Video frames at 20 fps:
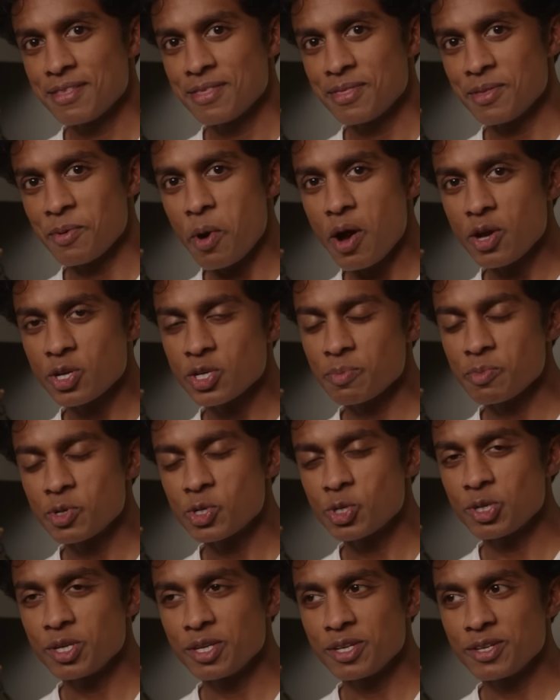the washing
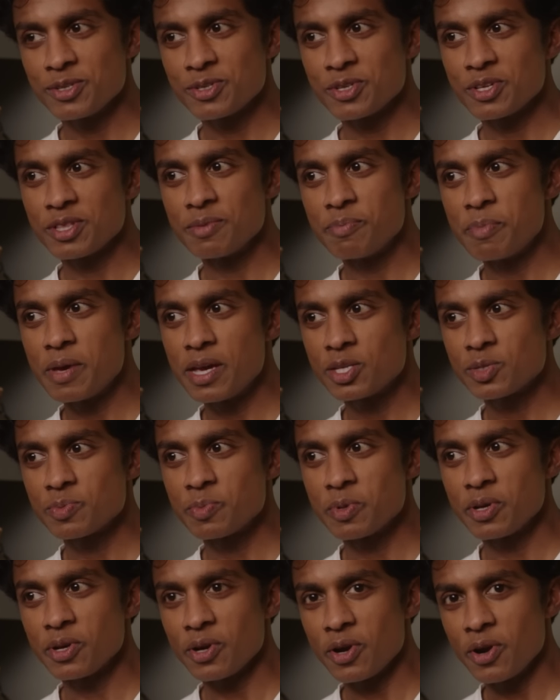machines in the
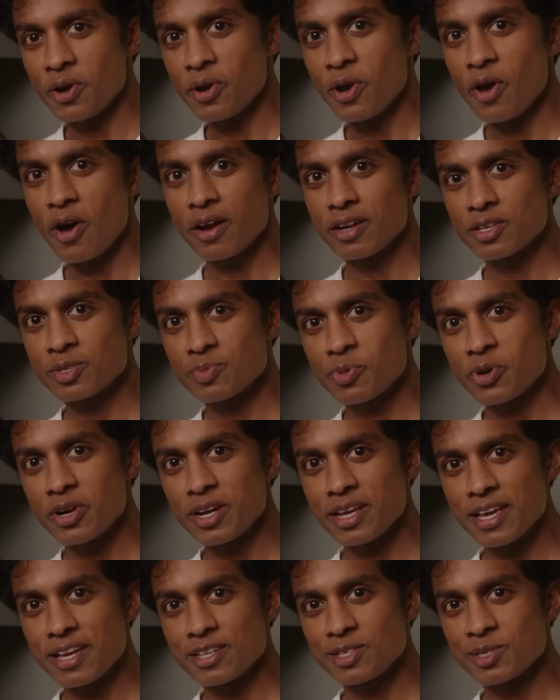basement are not as
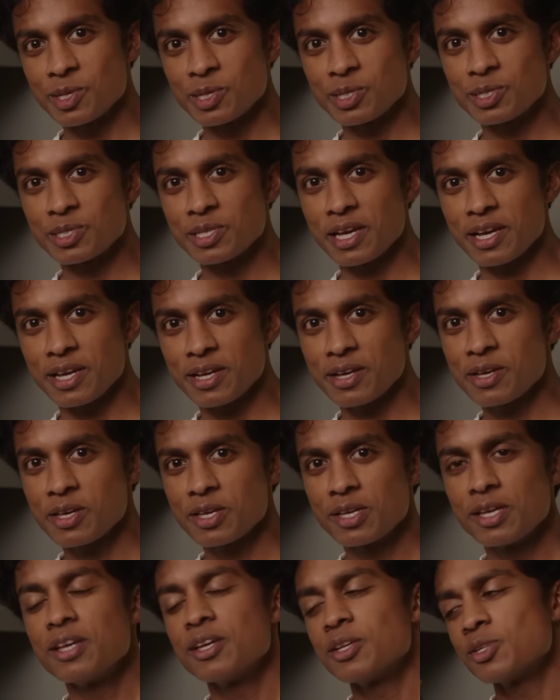pretty as the sink.
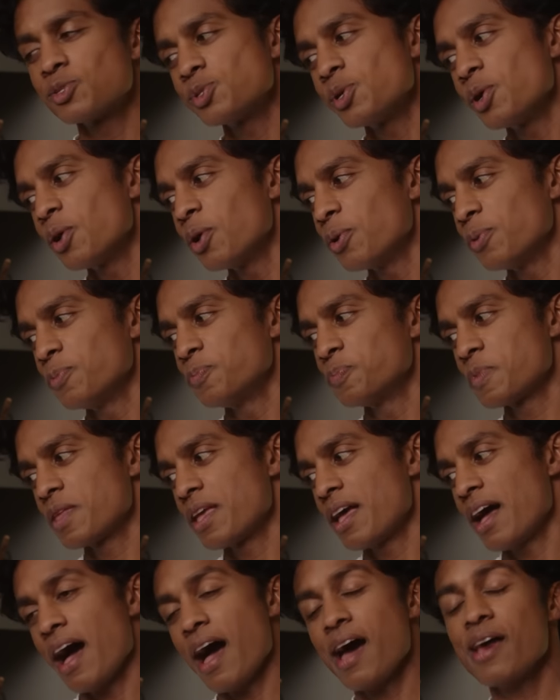So,
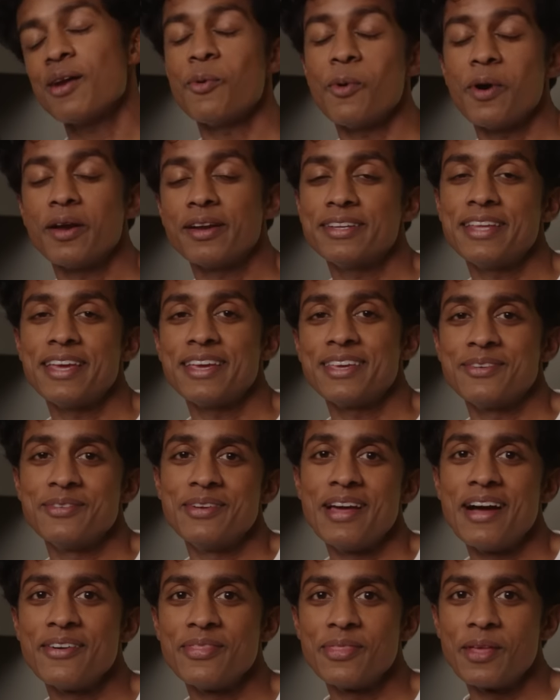I don't want to take you
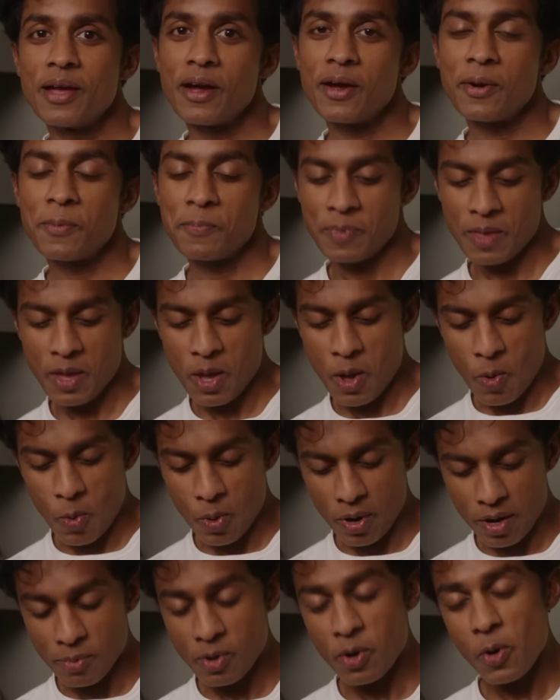down there.
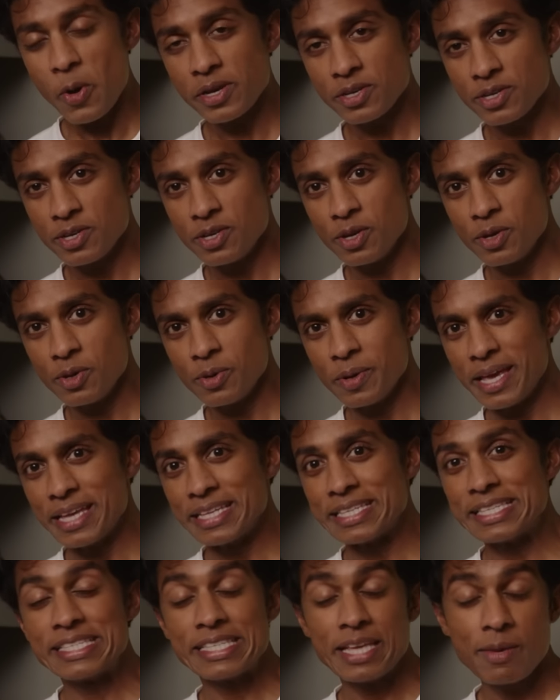What I'm going to do
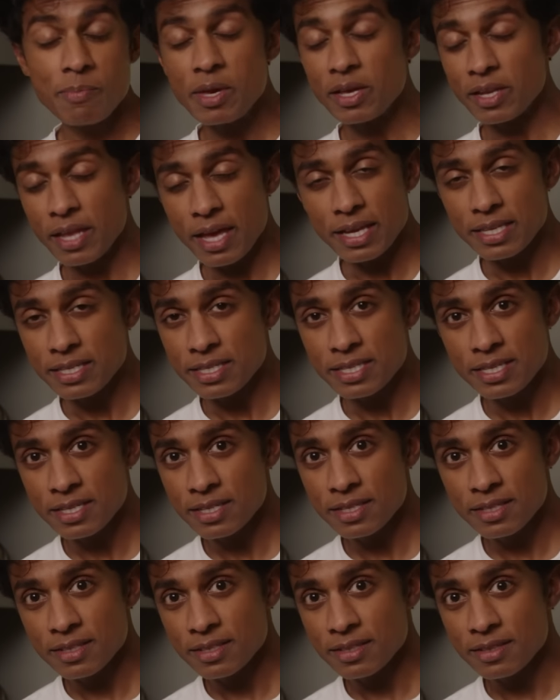is simulate
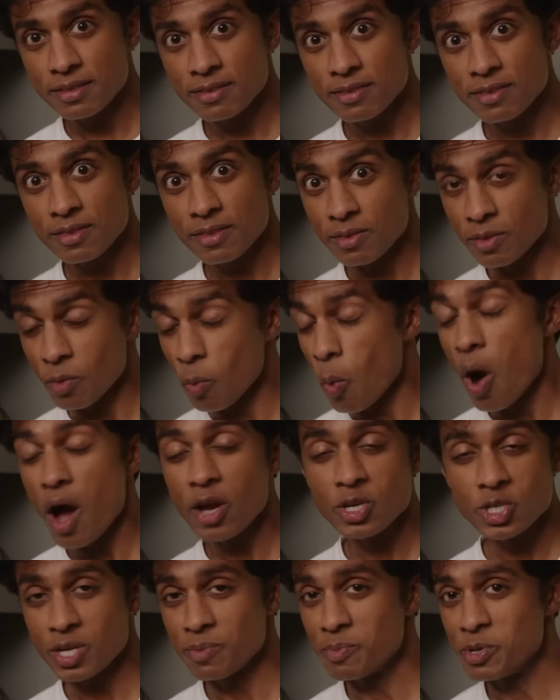the
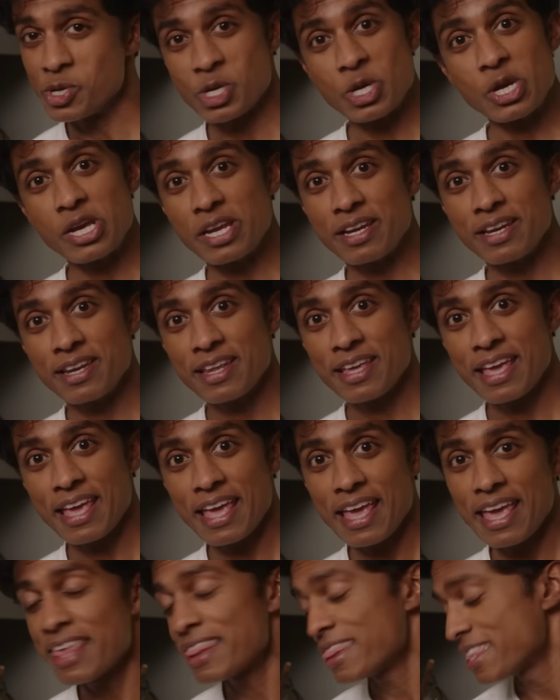washing machine
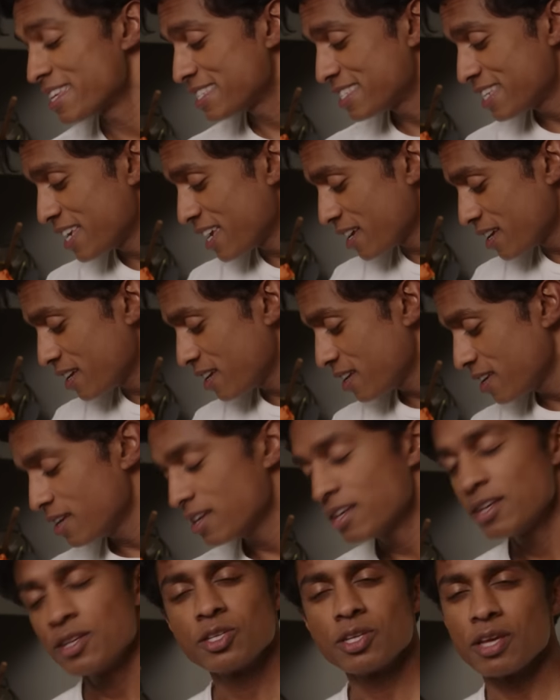in the sink
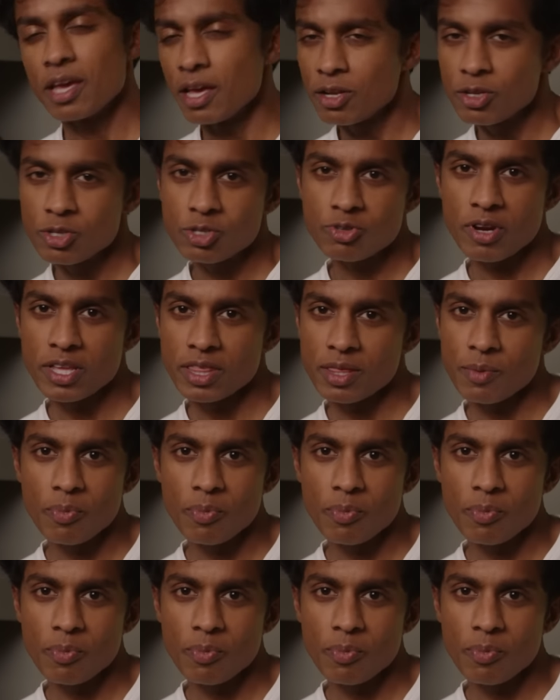to illustrate the